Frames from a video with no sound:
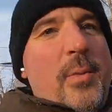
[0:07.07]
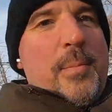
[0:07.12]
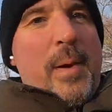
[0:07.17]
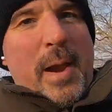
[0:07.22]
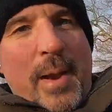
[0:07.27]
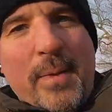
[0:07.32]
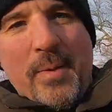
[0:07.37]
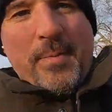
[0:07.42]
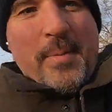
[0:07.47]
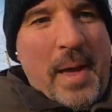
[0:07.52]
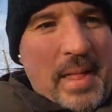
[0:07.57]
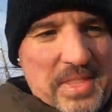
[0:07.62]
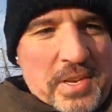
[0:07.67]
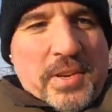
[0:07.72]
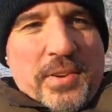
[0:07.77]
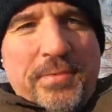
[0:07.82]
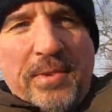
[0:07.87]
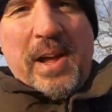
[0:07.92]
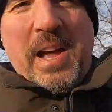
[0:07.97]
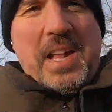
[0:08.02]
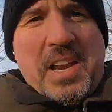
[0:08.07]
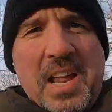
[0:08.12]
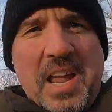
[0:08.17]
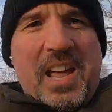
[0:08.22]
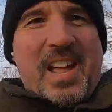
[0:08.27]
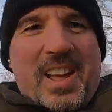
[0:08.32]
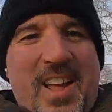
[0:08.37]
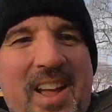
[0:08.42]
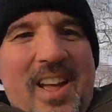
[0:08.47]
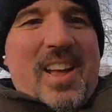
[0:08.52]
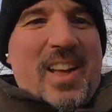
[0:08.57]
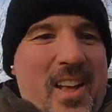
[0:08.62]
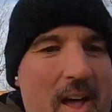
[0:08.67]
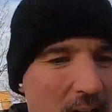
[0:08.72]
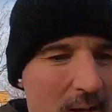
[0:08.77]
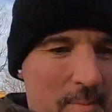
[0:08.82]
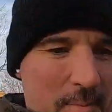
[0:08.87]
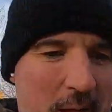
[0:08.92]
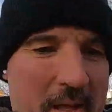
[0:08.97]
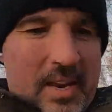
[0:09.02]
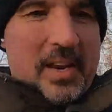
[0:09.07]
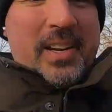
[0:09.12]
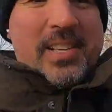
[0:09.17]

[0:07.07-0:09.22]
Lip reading: My name is Matthew Devine. I'm an